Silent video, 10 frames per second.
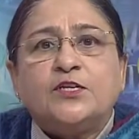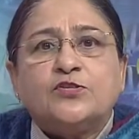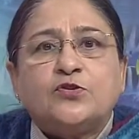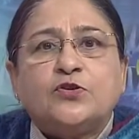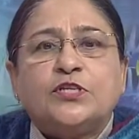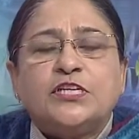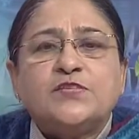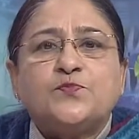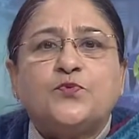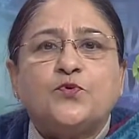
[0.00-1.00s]
So
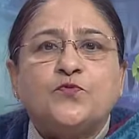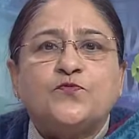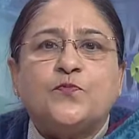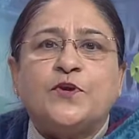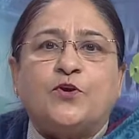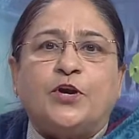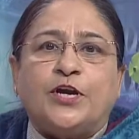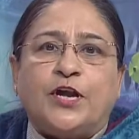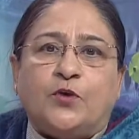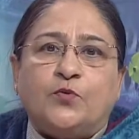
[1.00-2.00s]
this proves
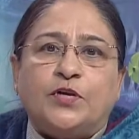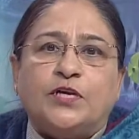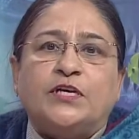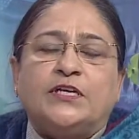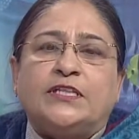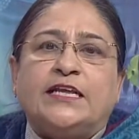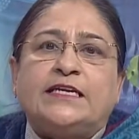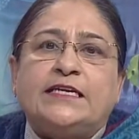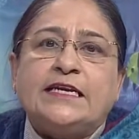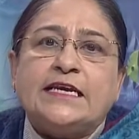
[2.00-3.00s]
beyond doubt
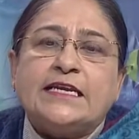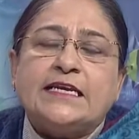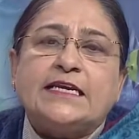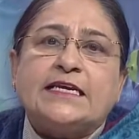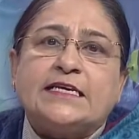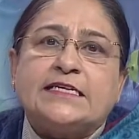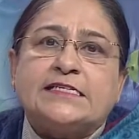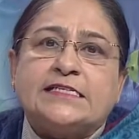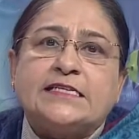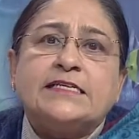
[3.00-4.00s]
that DNA
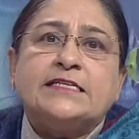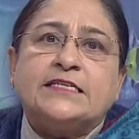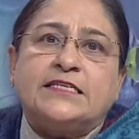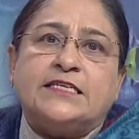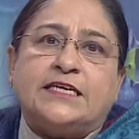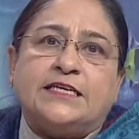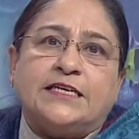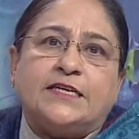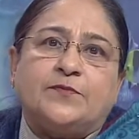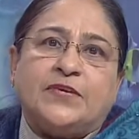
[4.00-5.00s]
is the
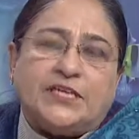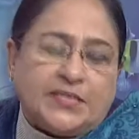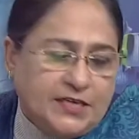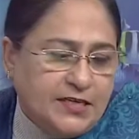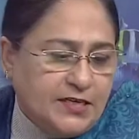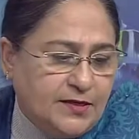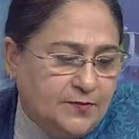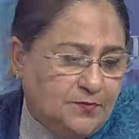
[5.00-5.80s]
genetic material.